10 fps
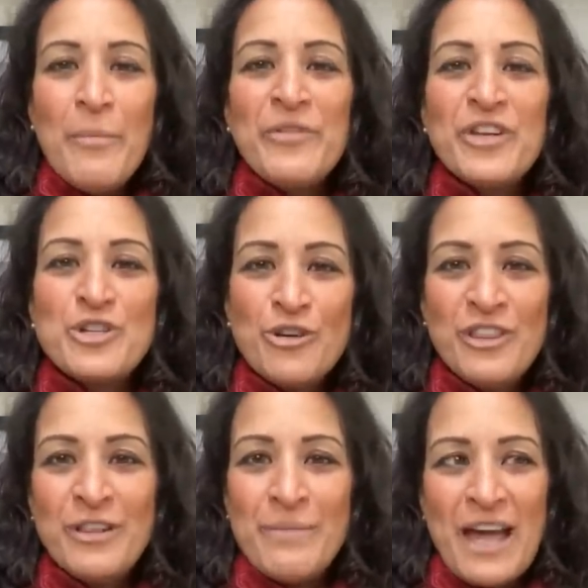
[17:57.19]
But the
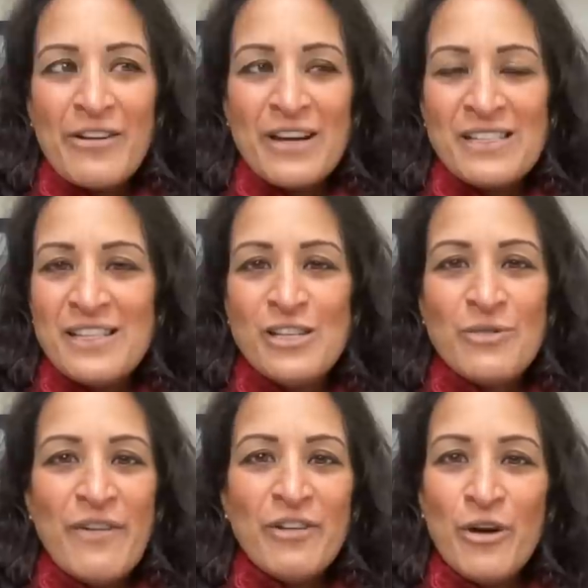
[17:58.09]
truth of the matter is you
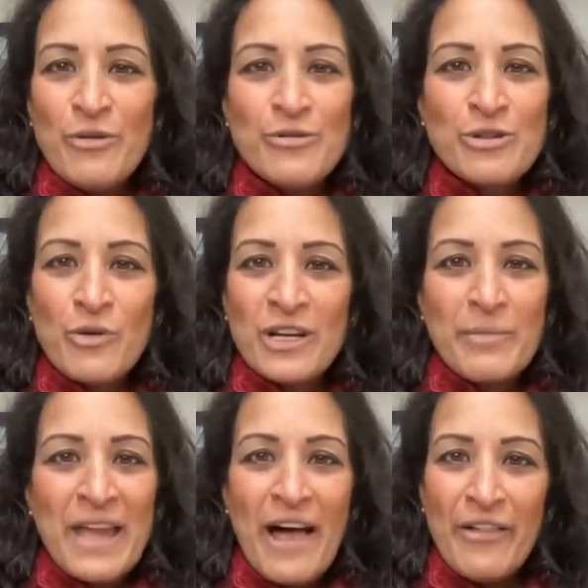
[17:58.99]
never know who's going to
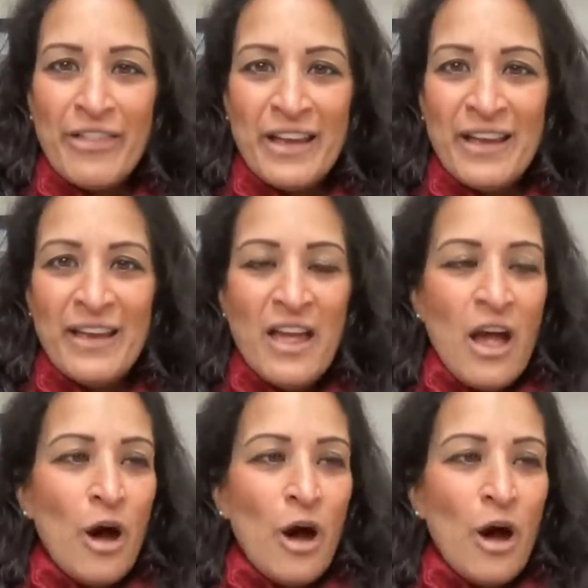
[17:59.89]
be healthy